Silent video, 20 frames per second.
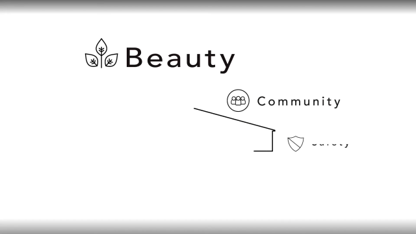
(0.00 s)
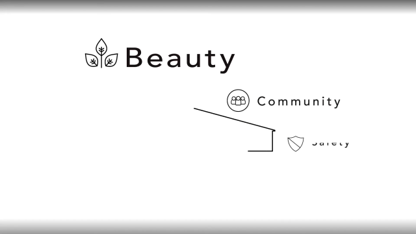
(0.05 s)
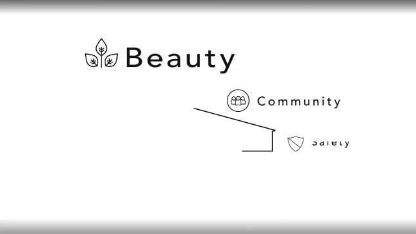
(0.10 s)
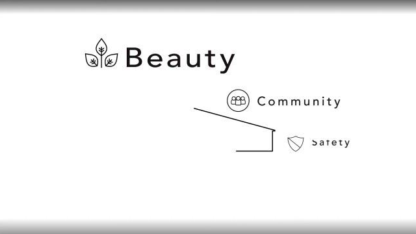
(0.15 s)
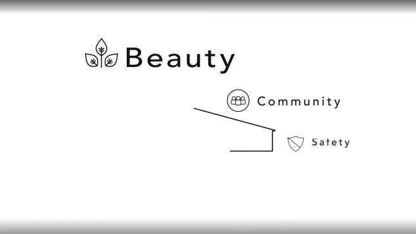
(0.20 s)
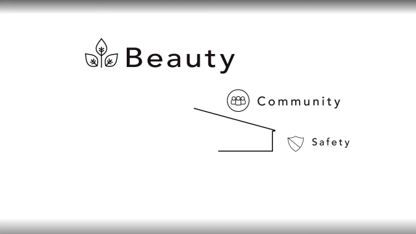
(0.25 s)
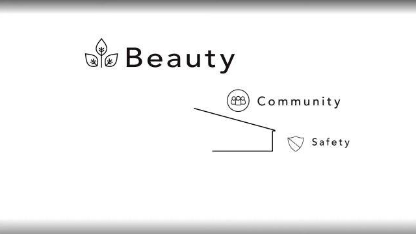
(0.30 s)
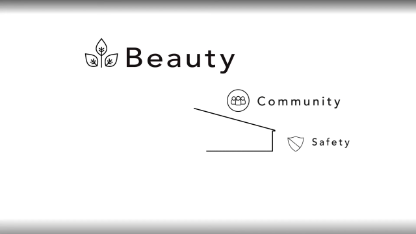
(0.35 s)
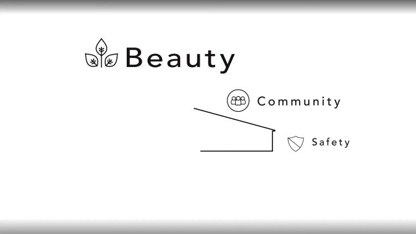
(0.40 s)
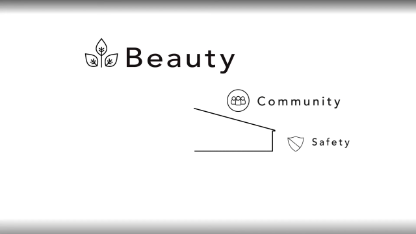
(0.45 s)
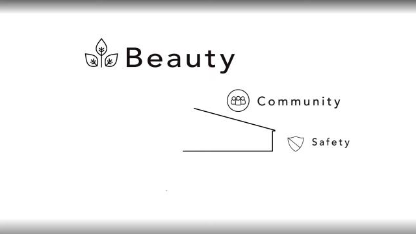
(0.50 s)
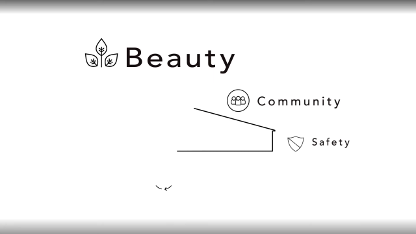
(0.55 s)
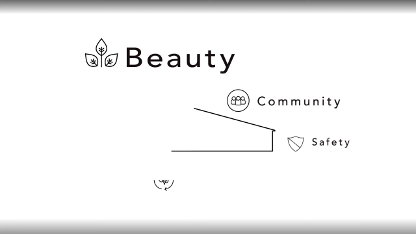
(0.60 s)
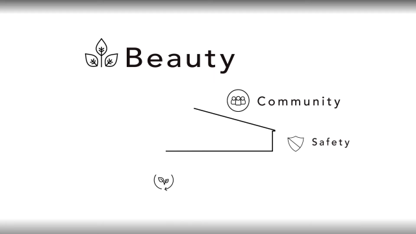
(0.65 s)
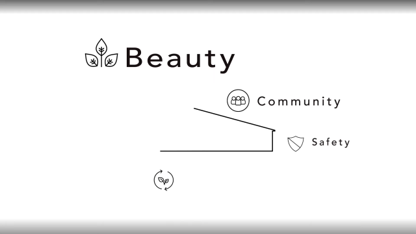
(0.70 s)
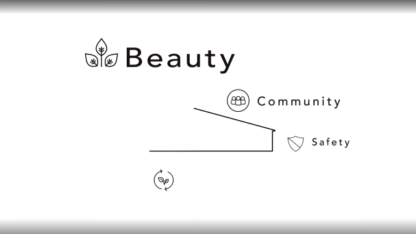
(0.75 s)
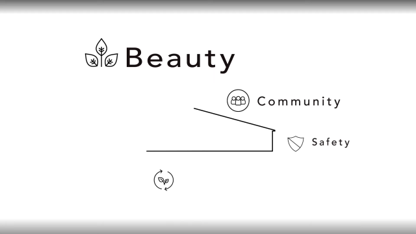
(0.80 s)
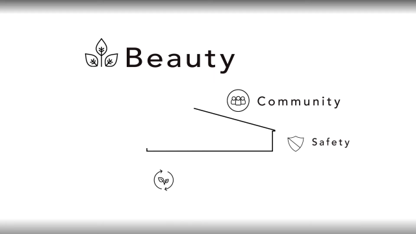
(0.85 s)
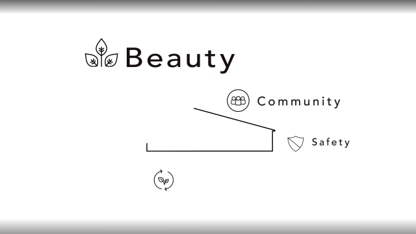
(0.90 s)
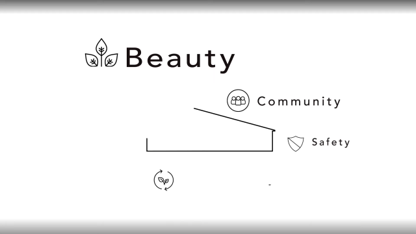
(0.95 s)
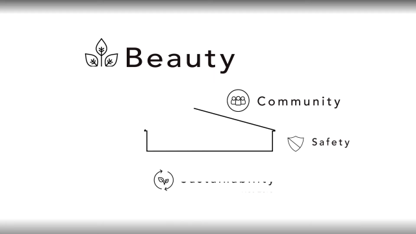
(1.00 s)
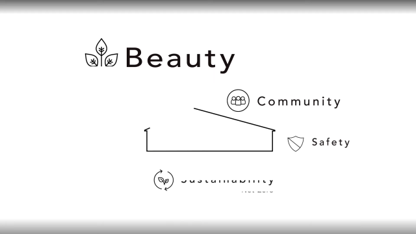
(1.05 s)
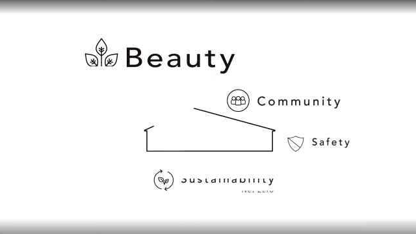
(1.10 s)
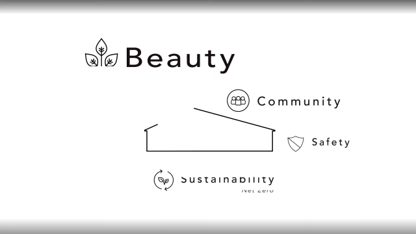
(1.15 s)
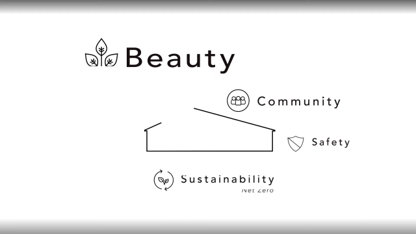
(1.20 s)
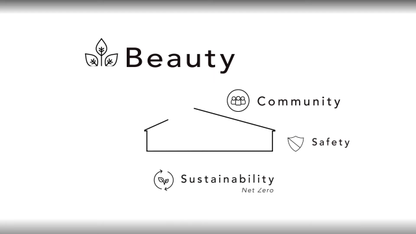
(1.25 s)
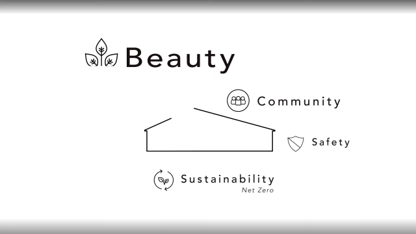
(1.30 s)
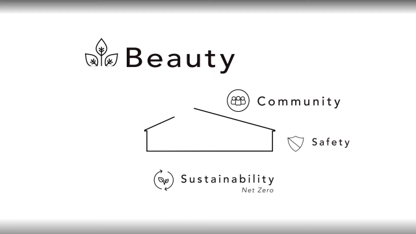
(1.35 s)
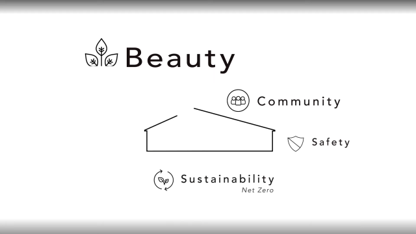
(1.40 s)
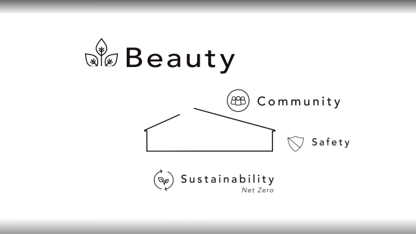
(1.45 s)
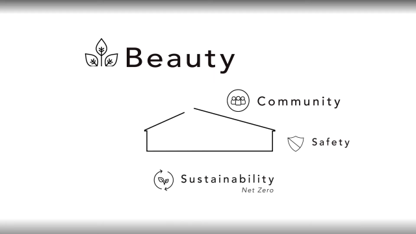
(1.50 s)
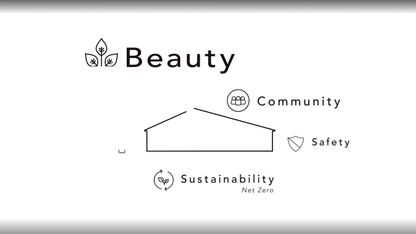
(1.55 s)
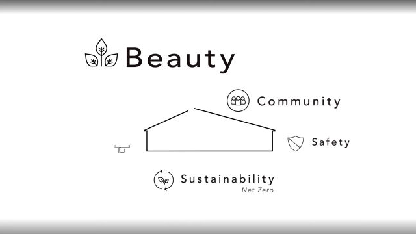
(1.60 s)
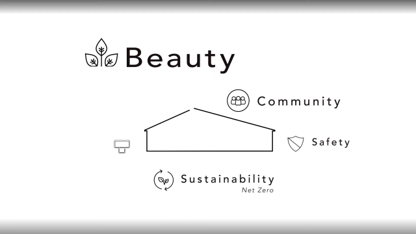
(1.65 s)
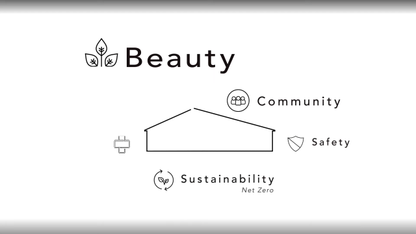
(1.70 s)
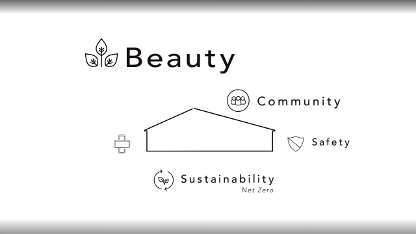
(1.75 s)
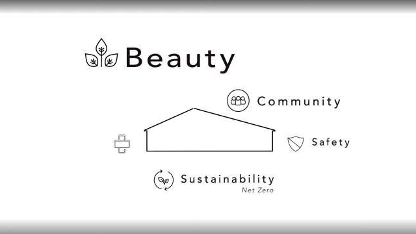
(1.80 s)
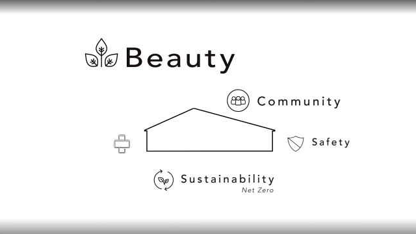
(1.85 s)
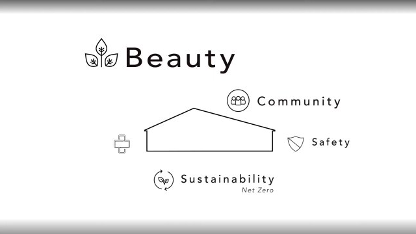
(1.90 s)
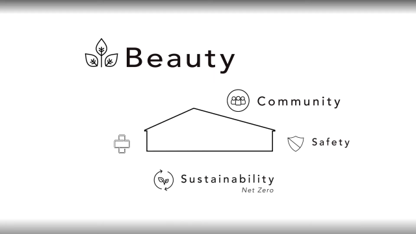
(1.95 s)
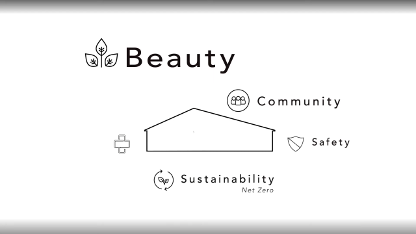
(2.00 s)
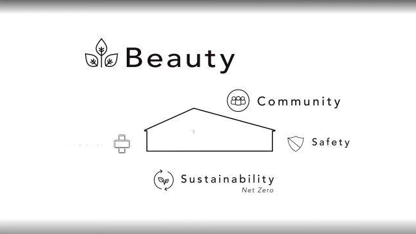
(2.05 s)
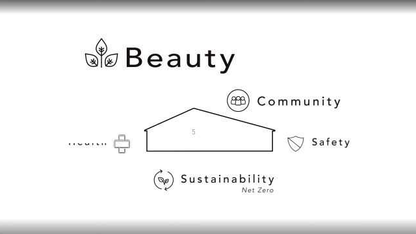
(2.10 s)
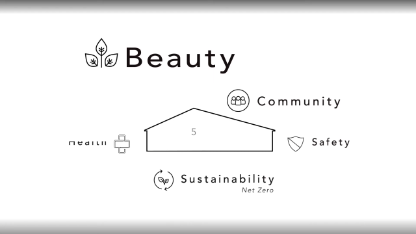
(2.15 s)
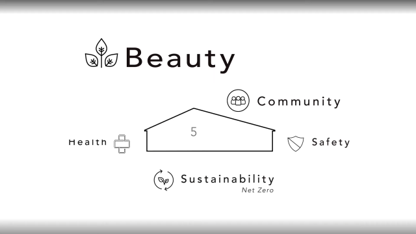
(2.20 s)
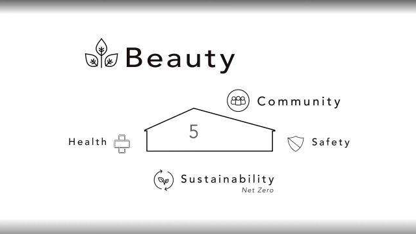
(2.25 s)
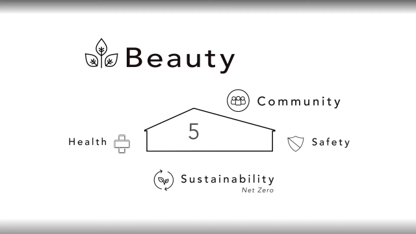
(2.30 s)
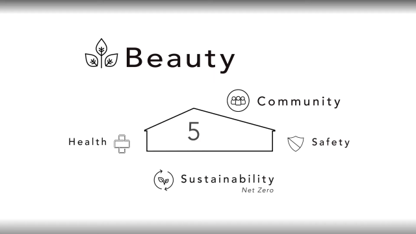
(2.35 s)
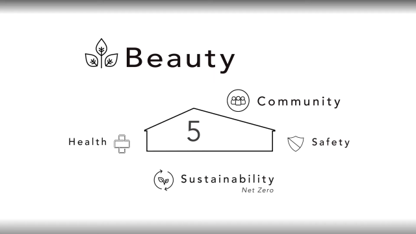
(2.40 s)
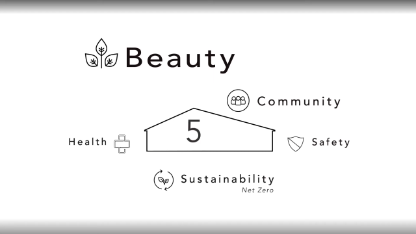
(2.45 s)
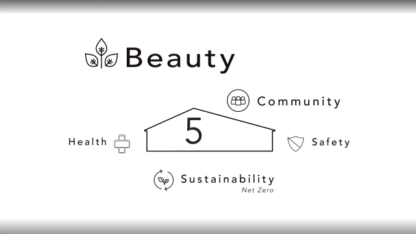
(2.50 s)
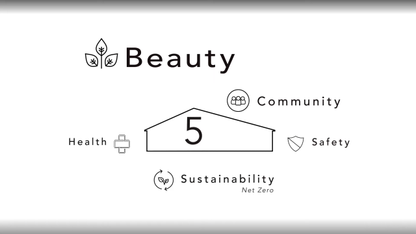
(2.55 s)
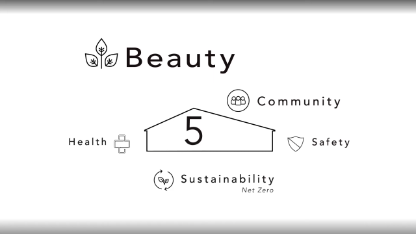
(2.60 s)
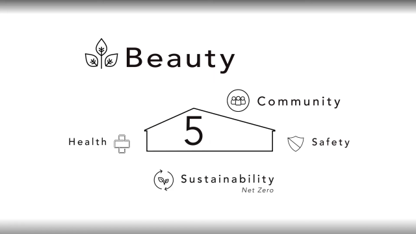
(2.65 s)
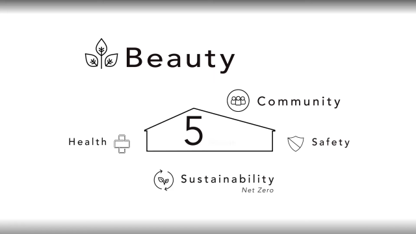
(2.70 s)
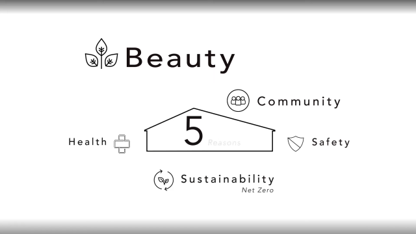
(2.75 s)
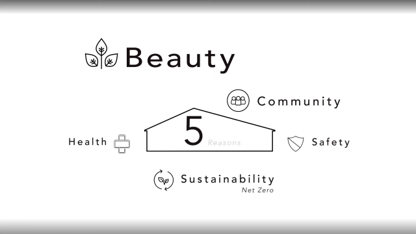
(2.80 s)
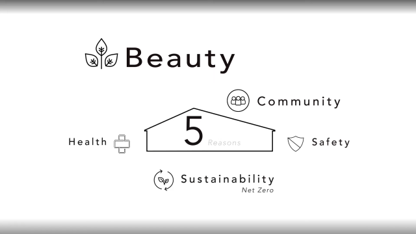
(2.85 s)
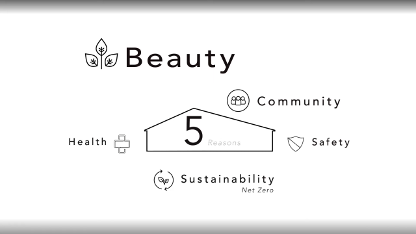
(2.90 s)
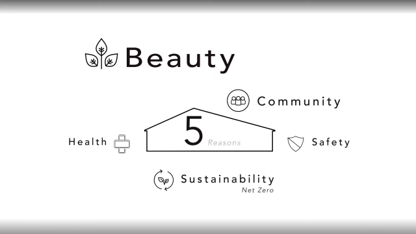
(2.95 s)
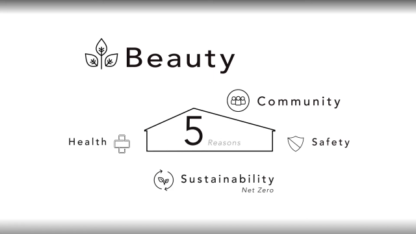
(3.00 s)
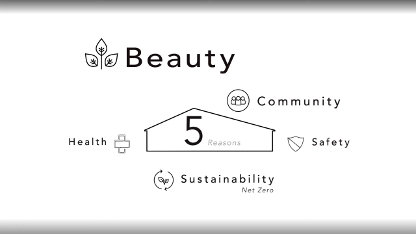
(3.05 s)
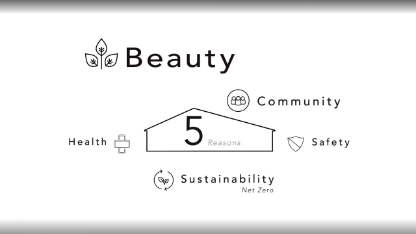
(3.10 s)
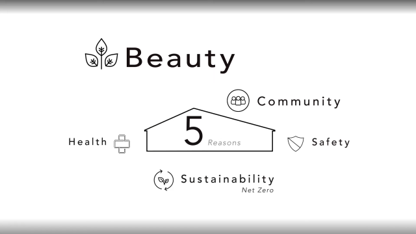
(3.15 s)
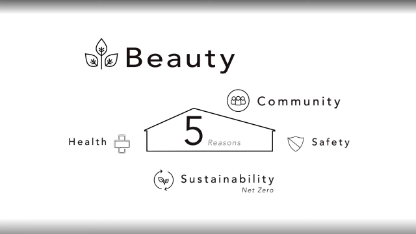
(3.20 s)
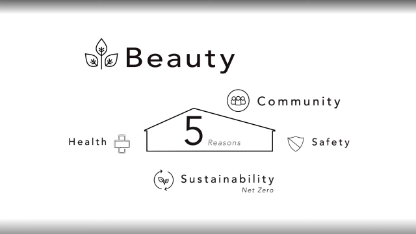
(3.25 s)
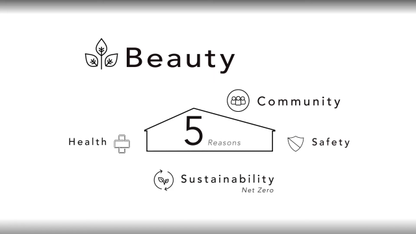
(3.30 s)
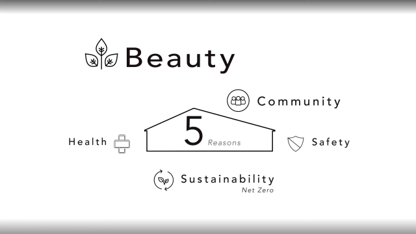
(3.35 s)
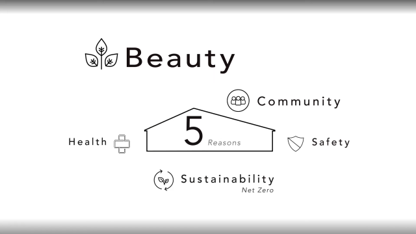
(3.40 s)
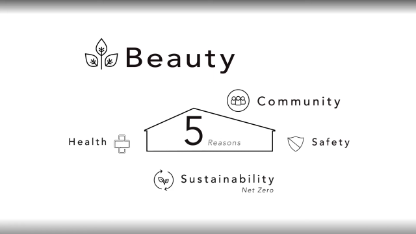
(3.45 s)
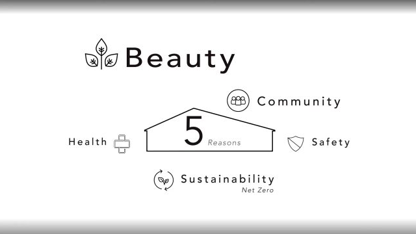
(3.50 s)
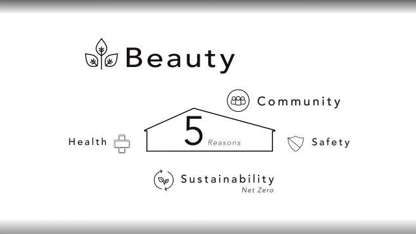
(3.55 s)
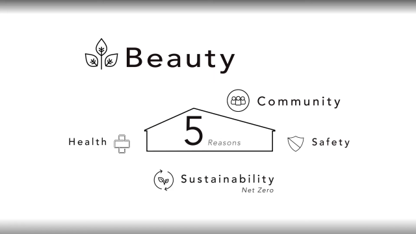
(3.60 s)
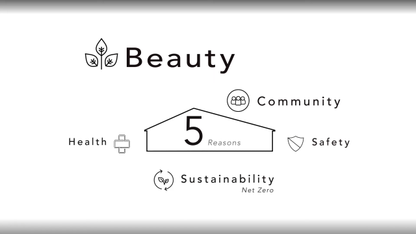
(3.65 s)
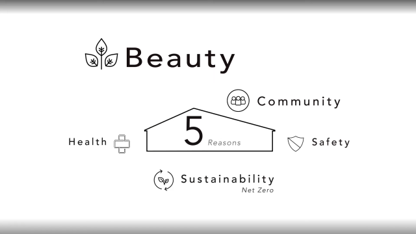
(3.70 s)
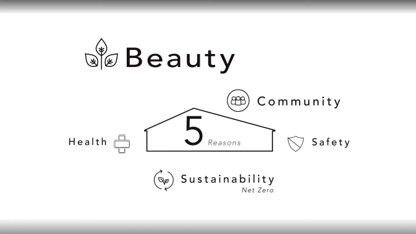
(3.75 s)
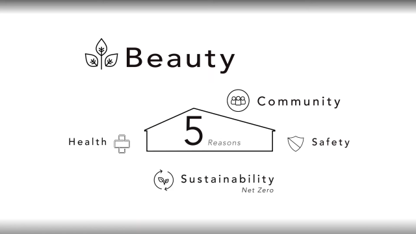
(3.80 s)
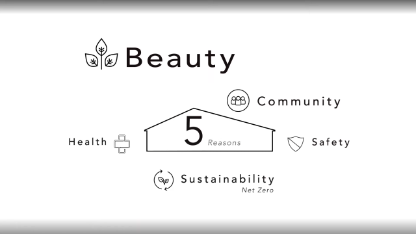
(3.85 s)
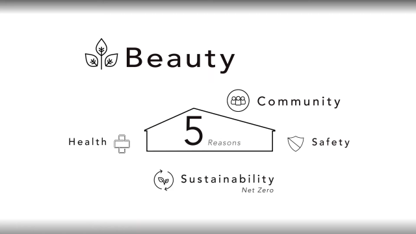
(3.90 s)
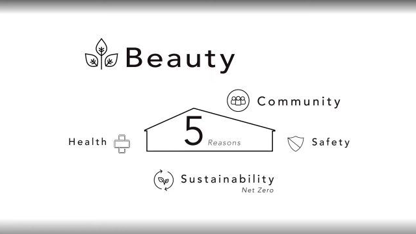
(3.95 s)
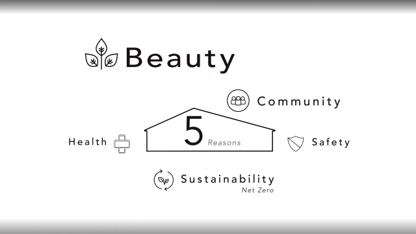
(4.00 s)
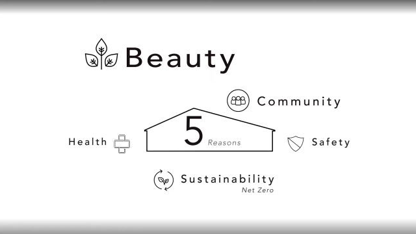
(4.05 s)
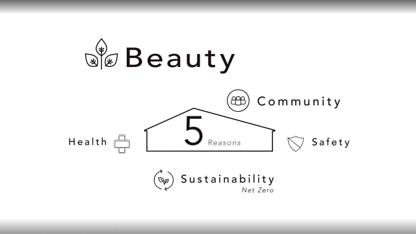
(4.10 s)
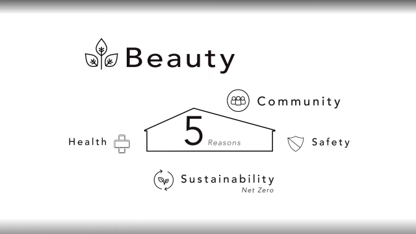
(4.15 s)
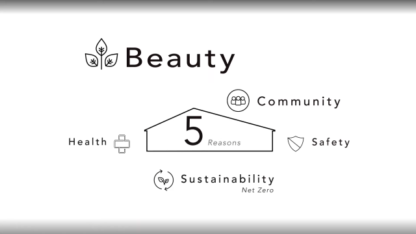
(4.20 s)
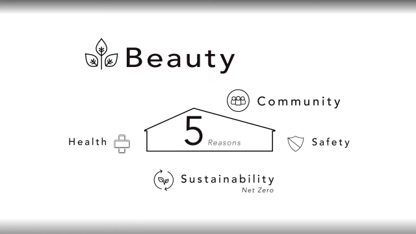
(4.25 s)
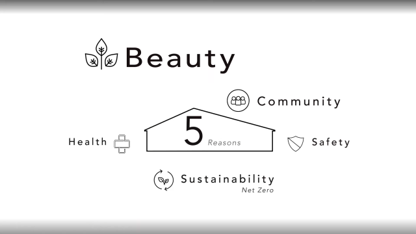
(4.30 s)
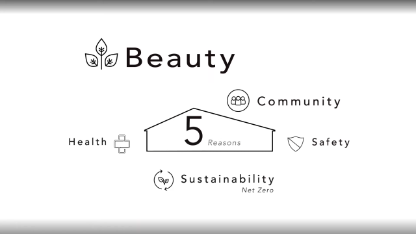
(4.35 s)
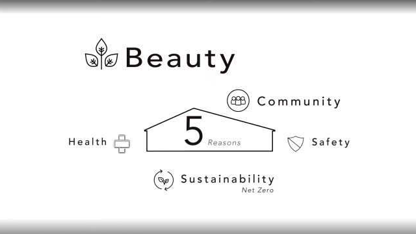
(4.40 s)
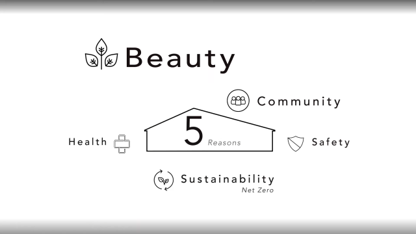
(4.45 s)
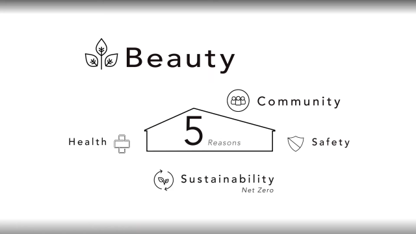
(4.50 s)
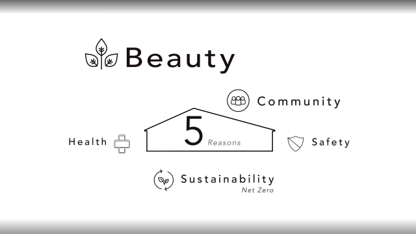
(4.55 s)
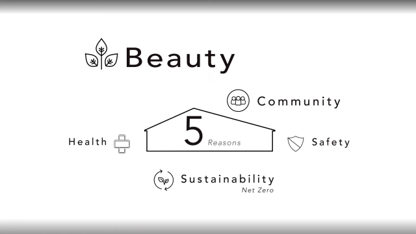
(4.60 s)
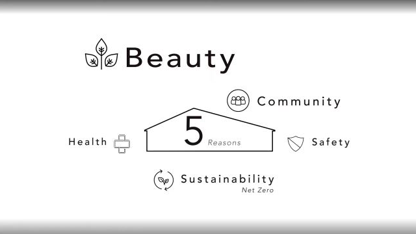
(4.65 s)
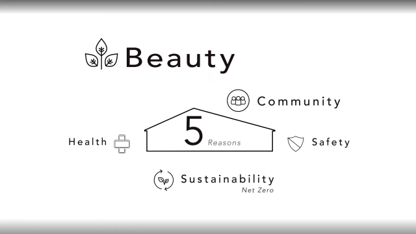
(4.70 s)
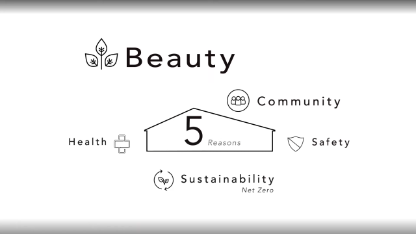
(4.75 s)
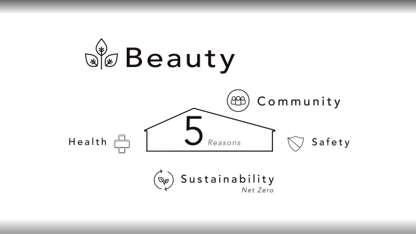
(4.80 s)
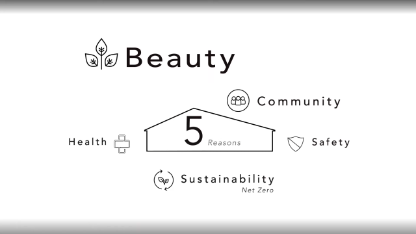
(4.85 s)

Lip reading: No face is visible, so there are no lips to read.